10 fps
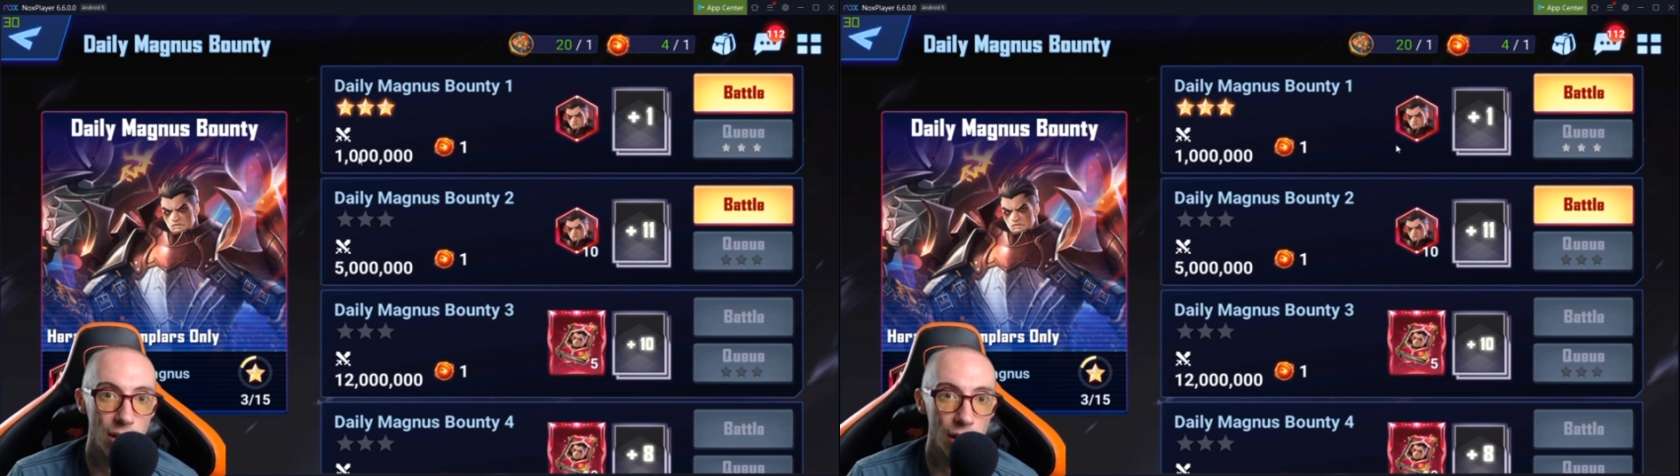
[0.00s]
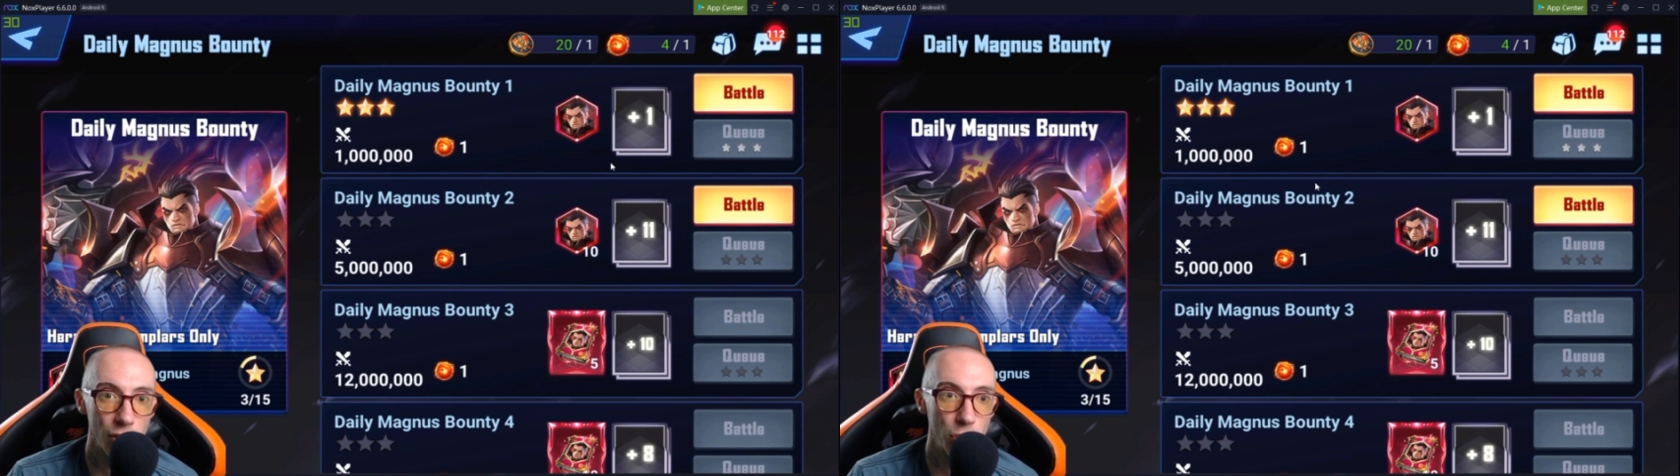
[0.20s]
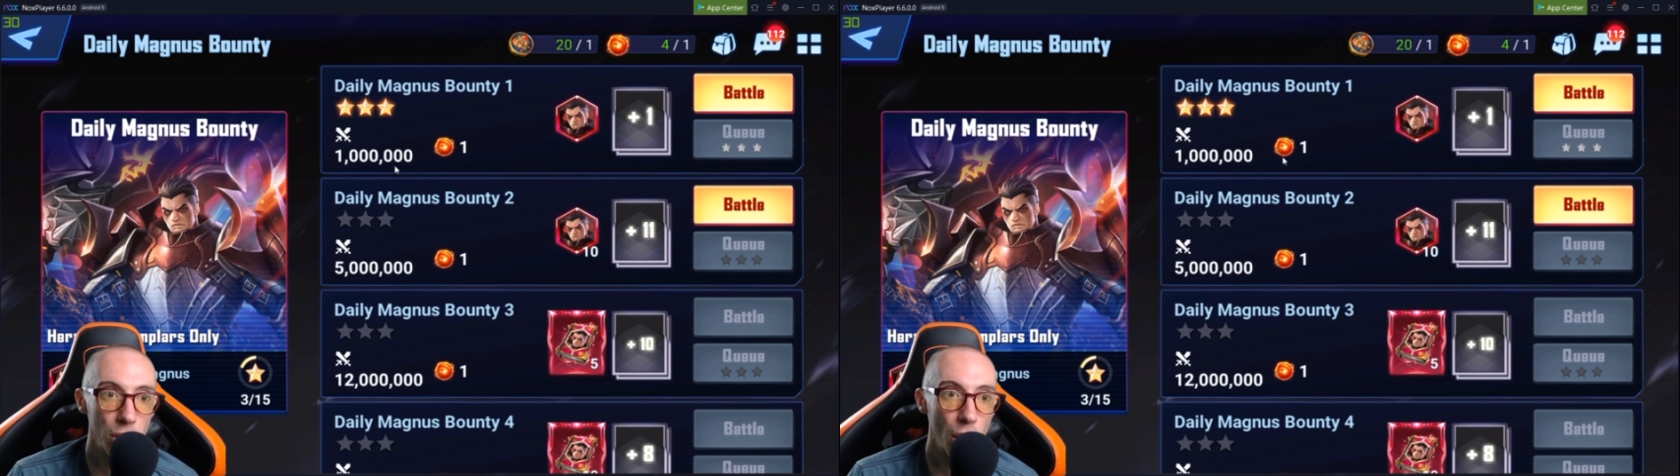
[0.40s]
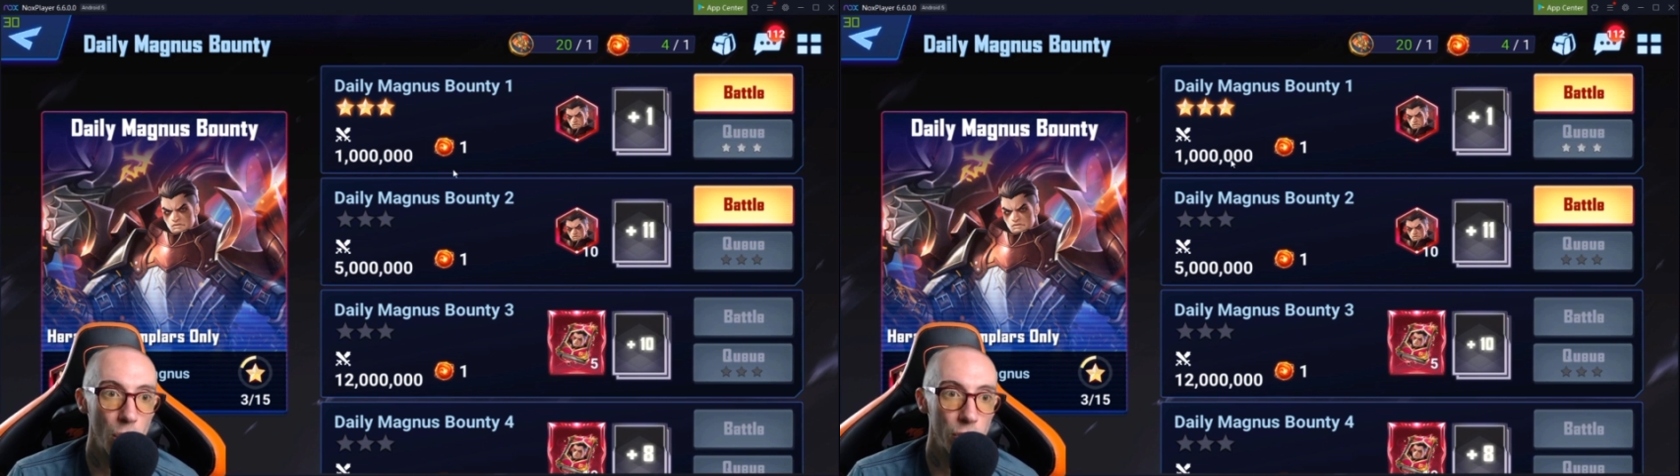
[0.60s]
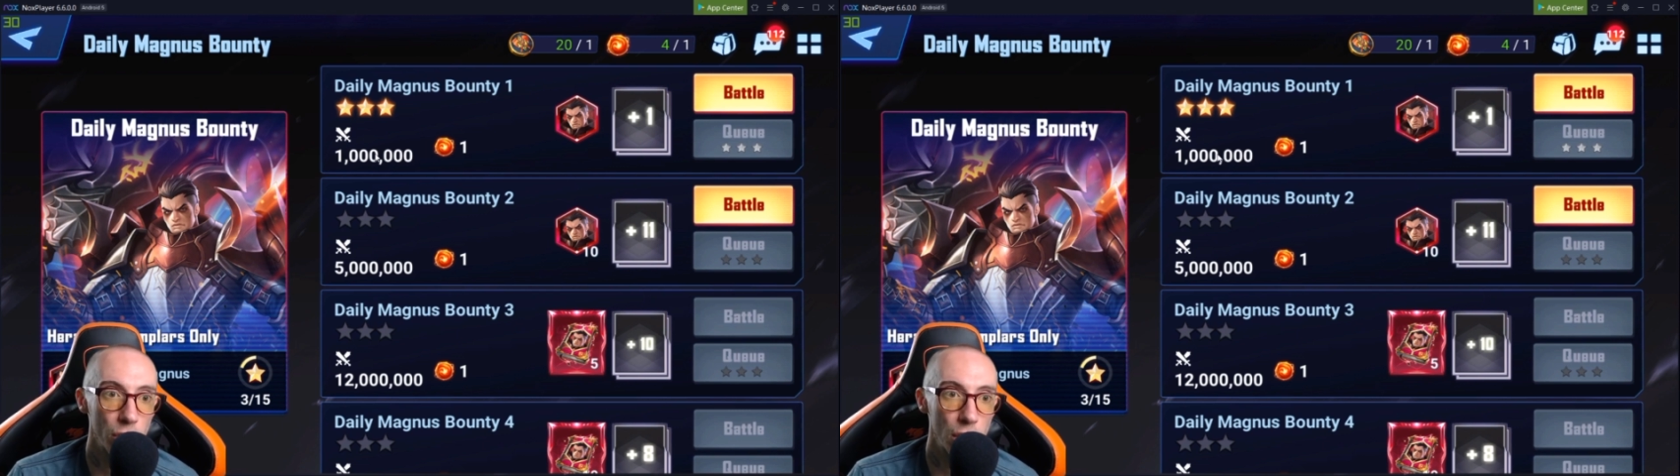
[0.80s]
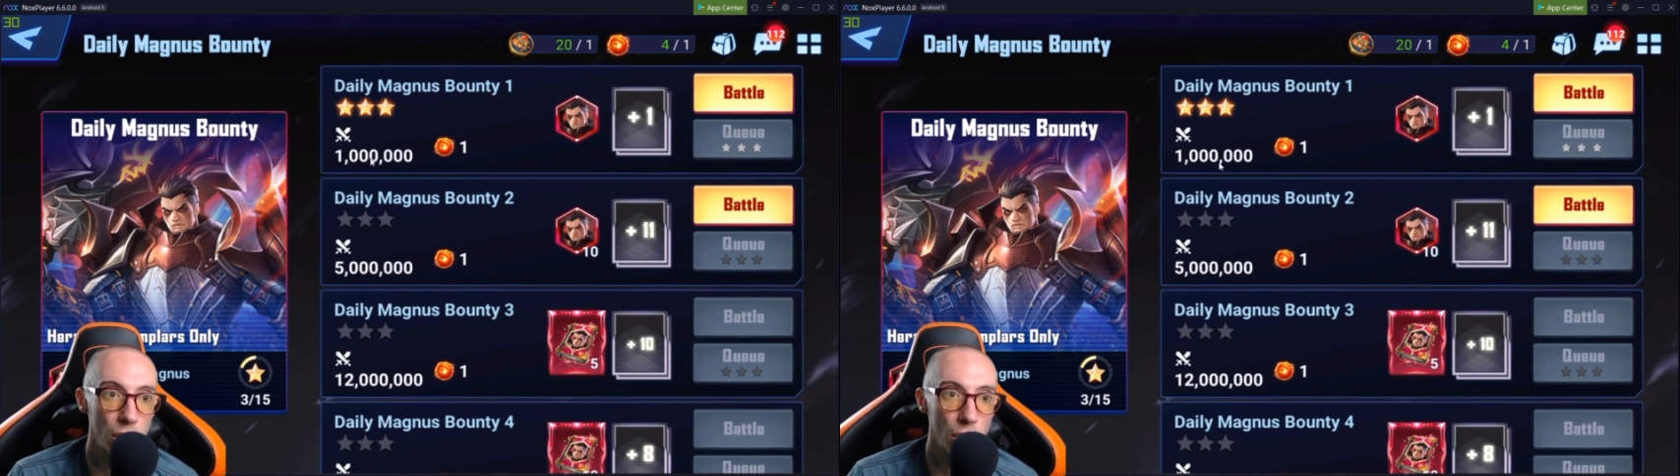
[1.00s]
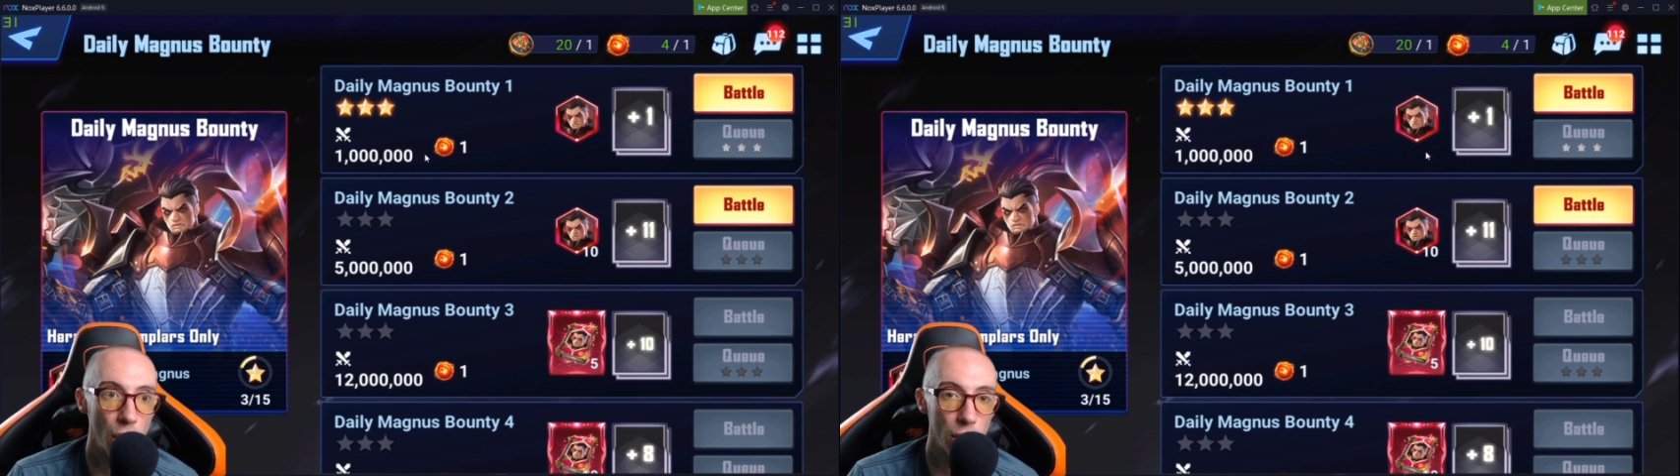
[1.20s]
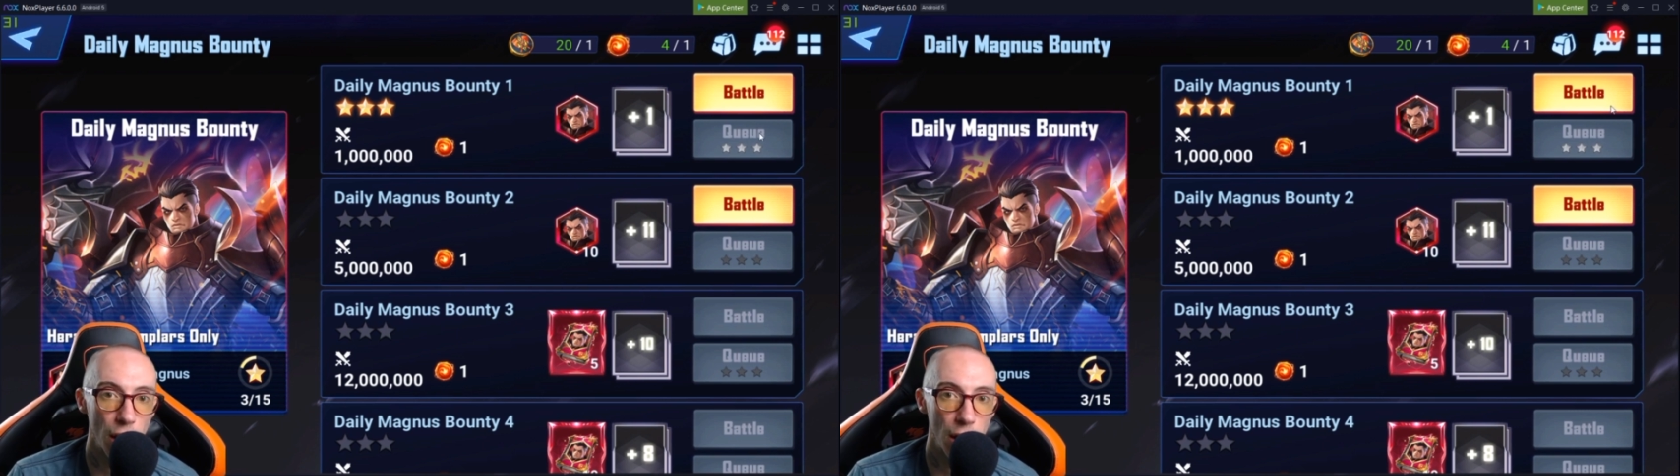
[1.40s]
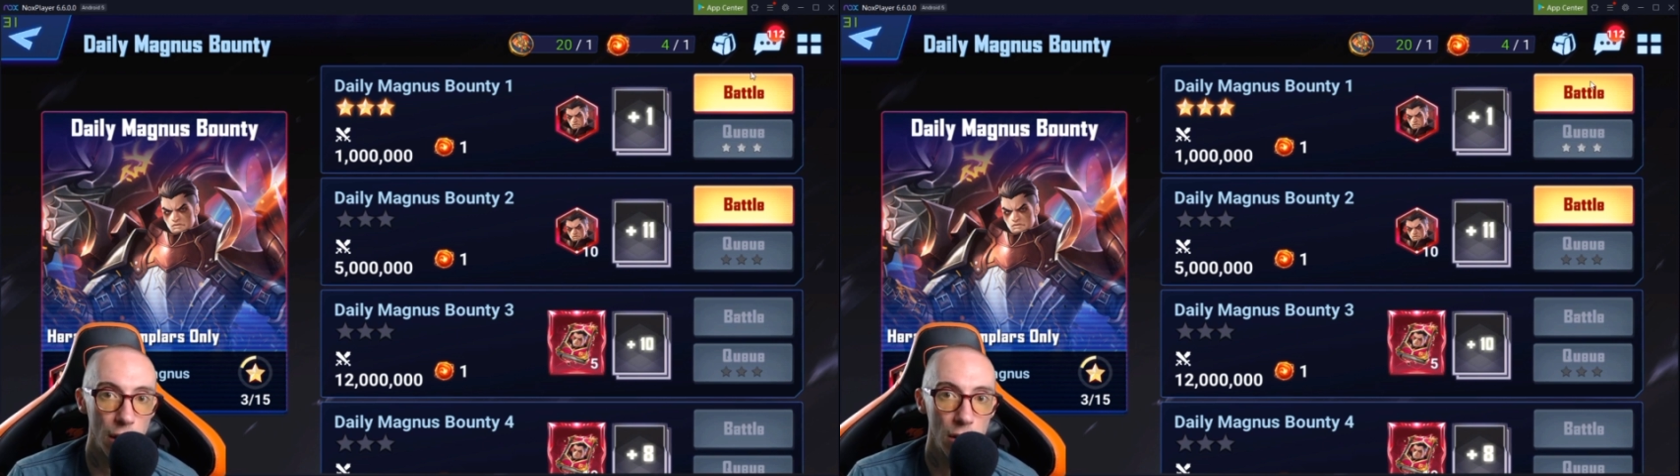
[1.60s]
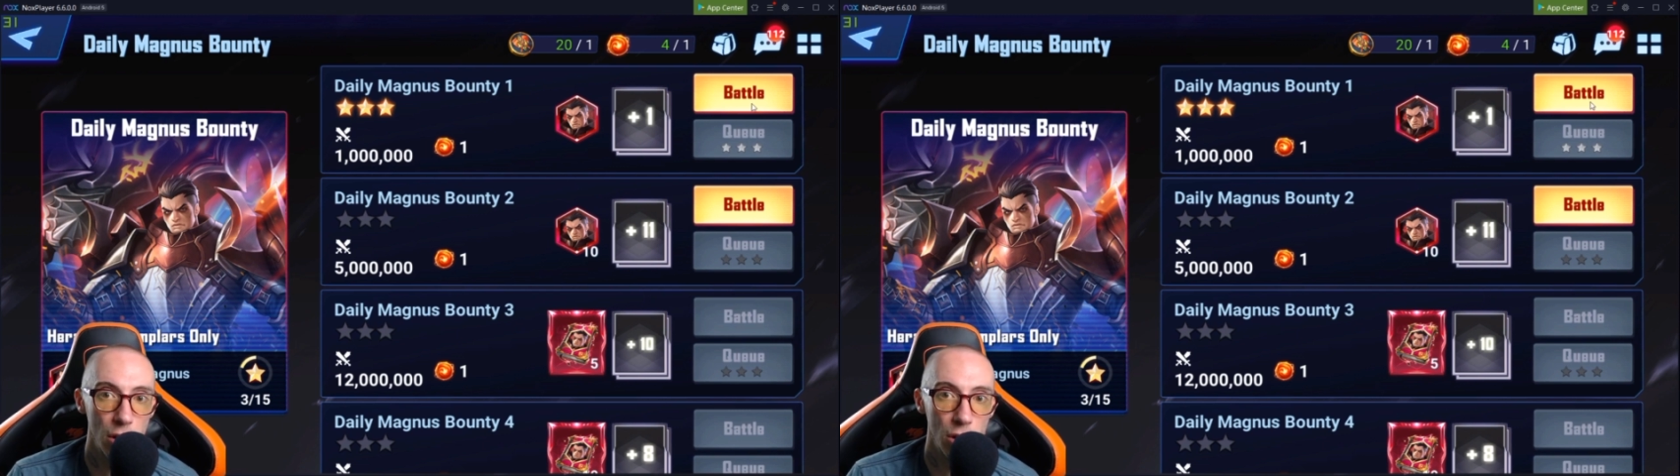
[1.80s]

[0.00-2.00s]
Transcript: Like, if we go over here, okay,